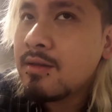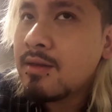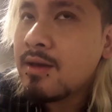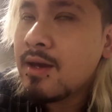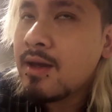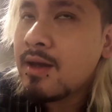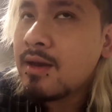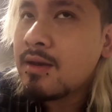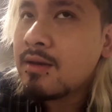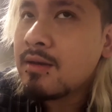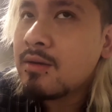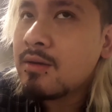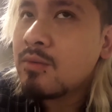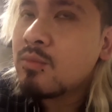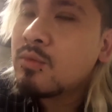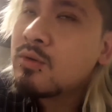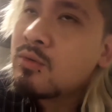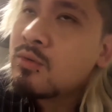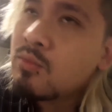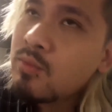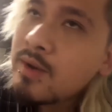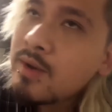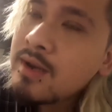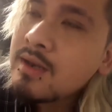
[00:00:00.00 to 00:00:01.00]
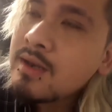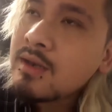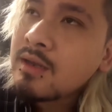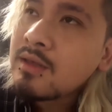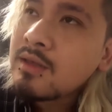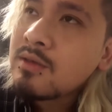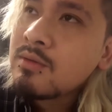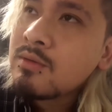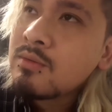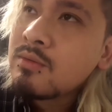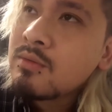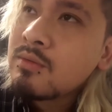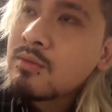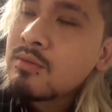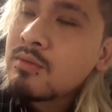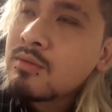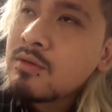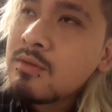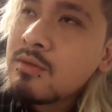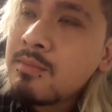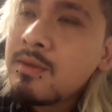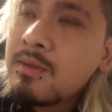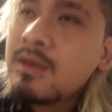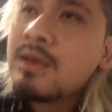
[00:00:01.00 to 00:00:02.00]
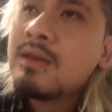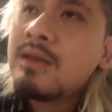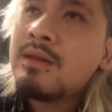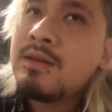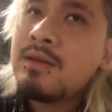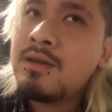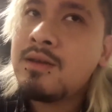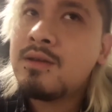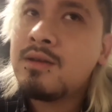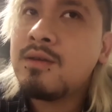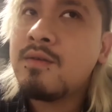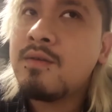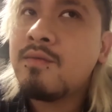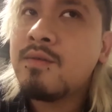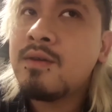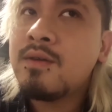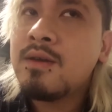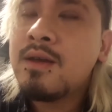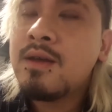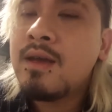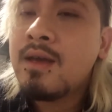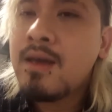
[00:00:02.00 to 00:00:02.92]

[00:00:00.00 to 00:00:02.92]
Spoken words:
that would render you to be in need of